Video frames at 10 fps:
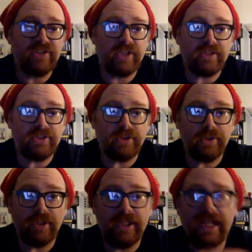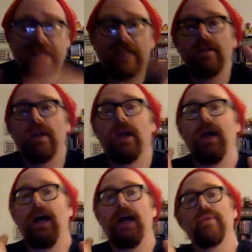got this earlier today.
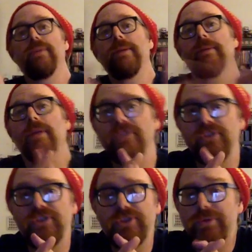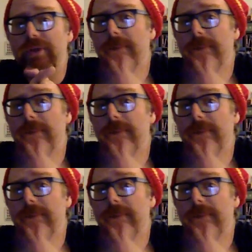I would have been on sooner,